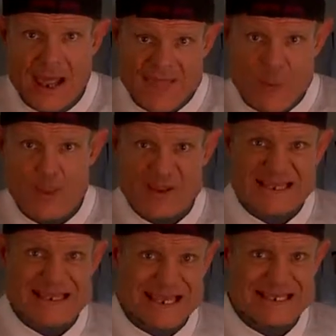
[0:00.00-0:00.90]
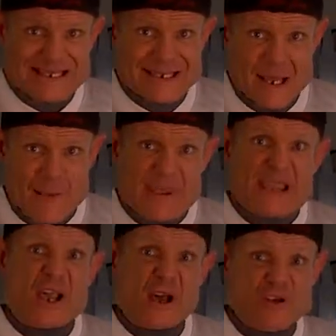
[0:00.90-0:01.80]
And then when this hits,
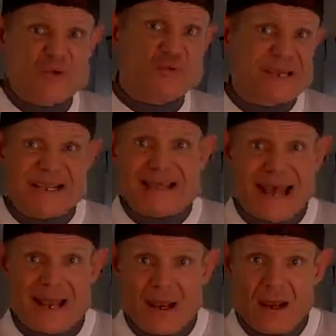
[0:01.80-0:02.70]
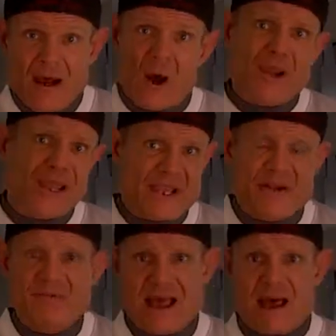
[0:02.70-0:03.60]
because you did that, I'll kick
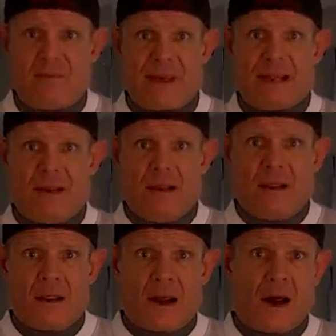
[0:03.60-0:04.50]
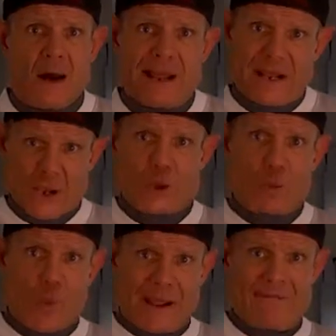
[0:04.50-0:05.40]
you down, man, in a
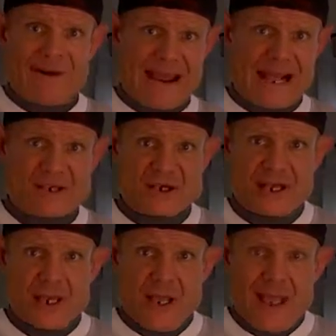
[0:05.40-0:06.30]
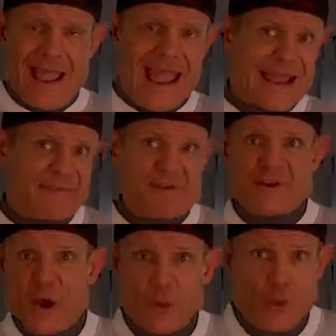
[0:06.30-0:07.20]
good way, financially. And if you
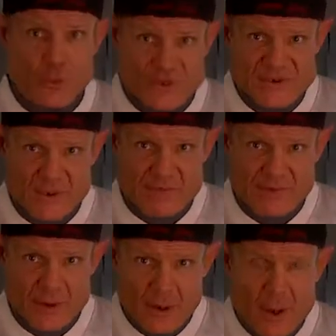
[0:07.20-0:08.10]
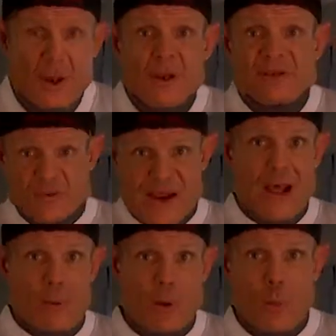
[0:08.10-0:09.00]
don't, Otis Griffin, straight
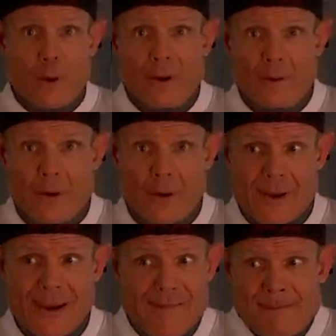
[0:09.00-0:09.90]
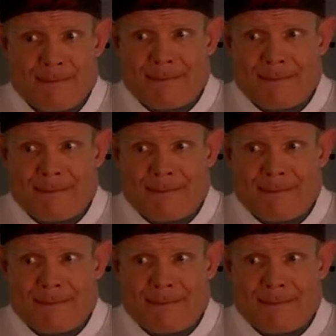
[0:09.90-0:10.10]
up, homeboy, okay?